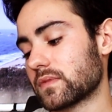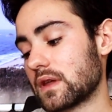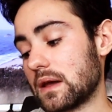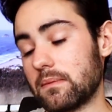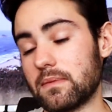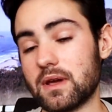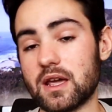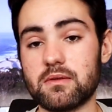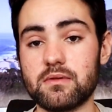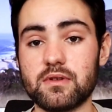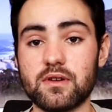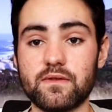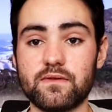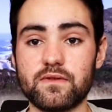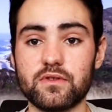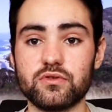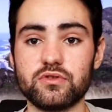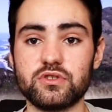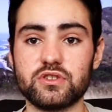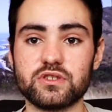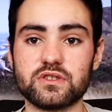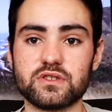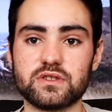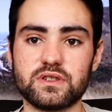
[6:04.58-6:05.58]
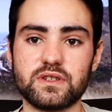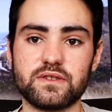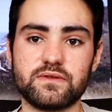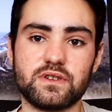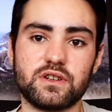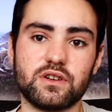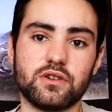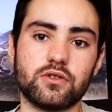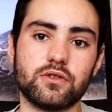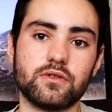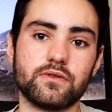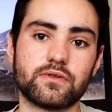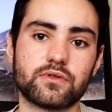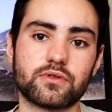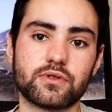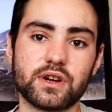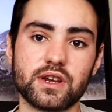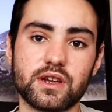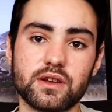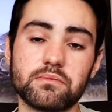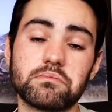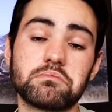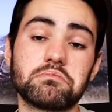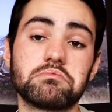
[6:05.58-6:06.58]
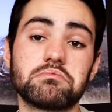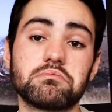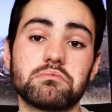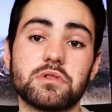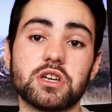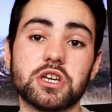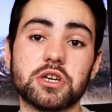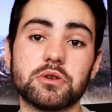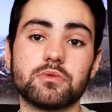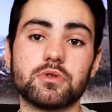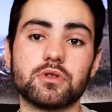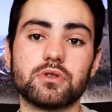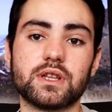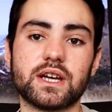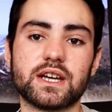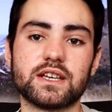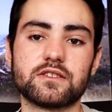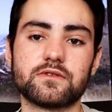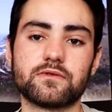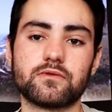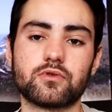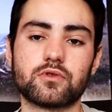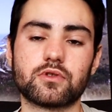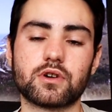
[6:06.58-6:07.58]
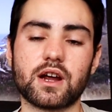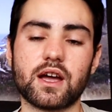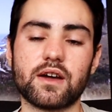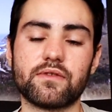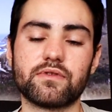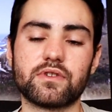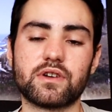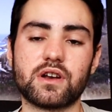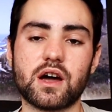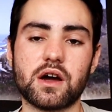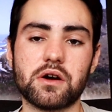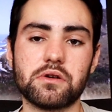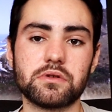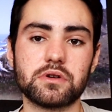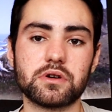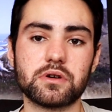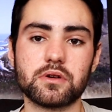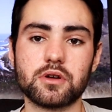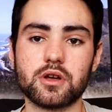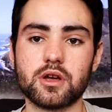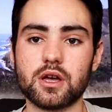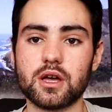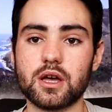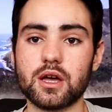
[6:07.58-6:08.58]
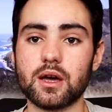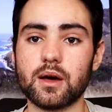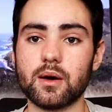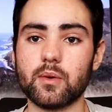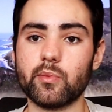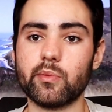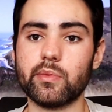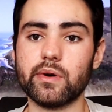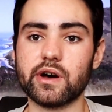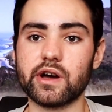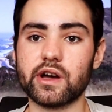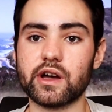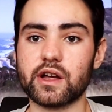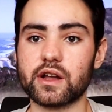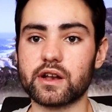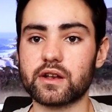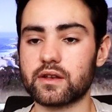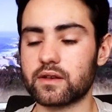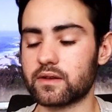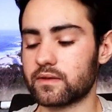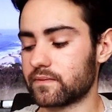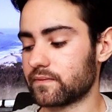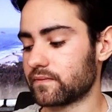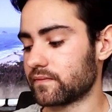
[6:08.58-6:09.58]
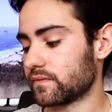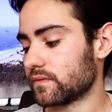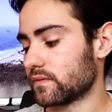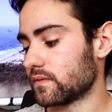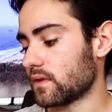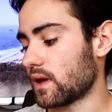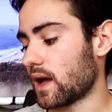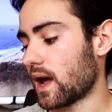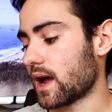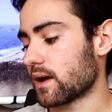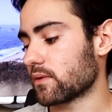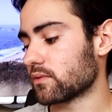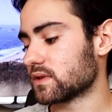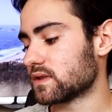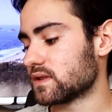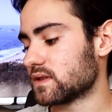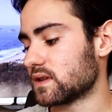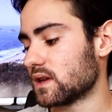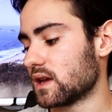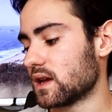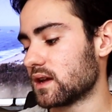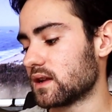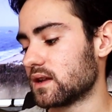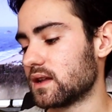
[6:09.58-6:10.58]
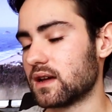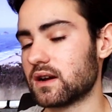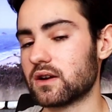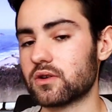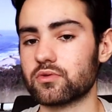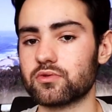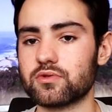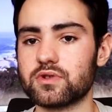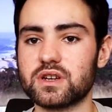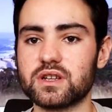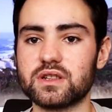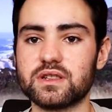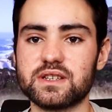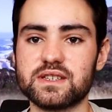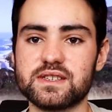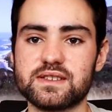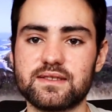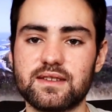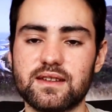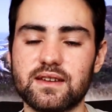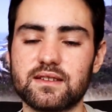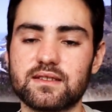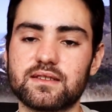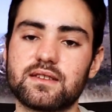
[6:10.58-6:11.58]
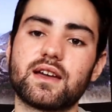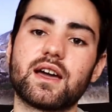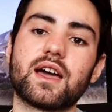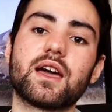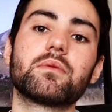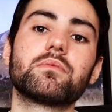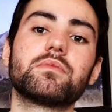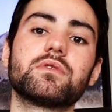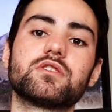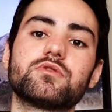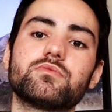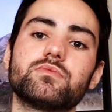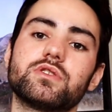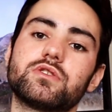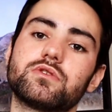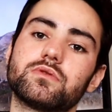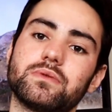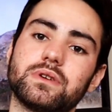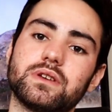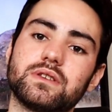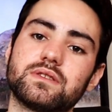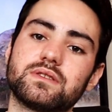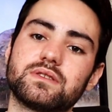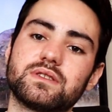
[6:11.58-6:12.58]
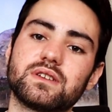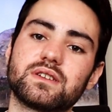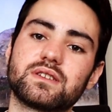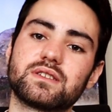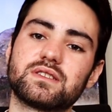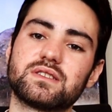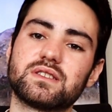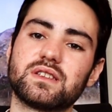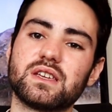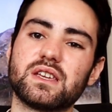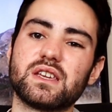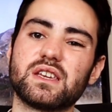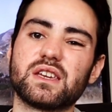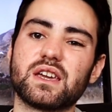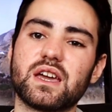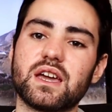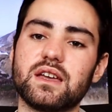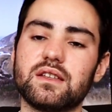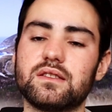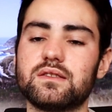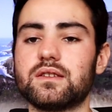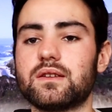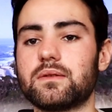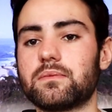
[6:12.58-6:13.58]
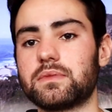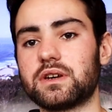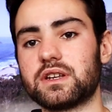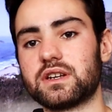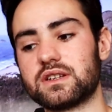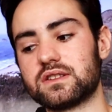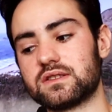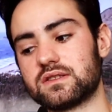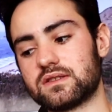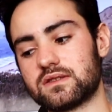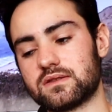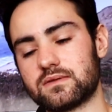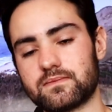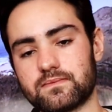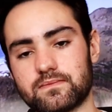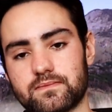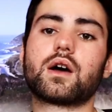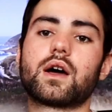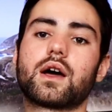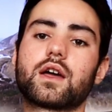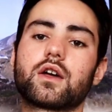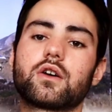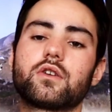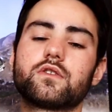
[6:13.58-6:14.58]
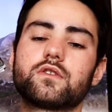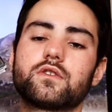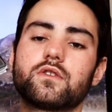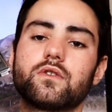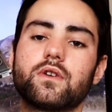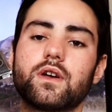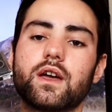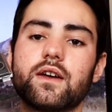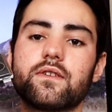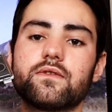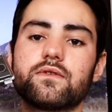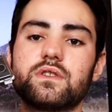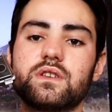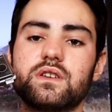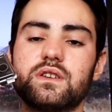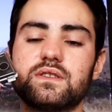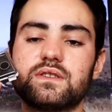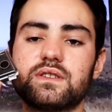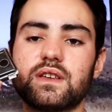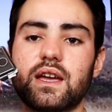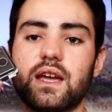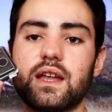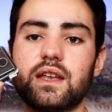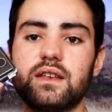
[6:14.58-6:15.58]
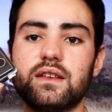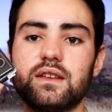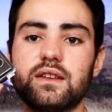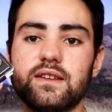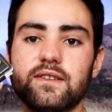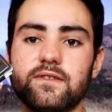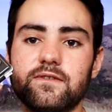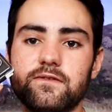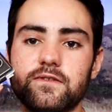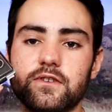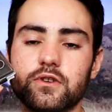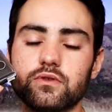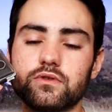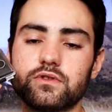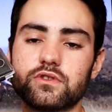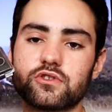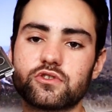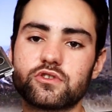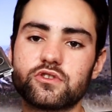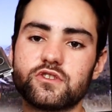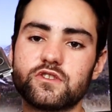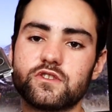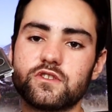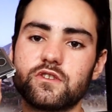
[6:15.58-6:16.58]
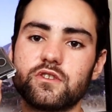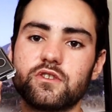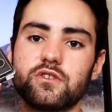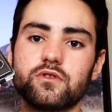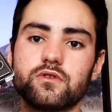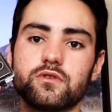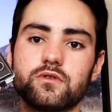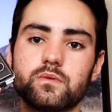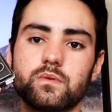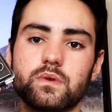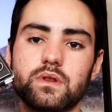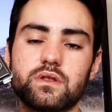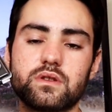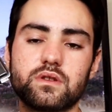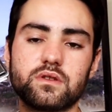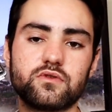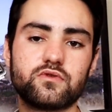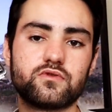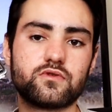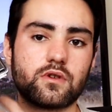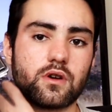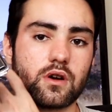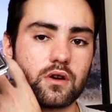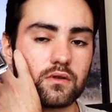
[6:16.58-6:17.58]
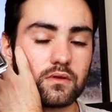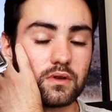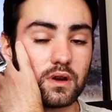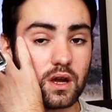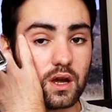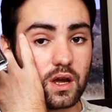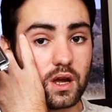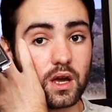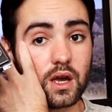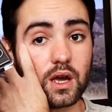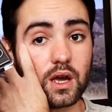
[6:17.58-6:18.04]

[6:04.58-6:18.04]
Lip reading: Maybe if you just leave it hovering, it will last for half an hour, but I would say that a realistic time is between 16-18 minutes. I also have these ND filters to use with the drone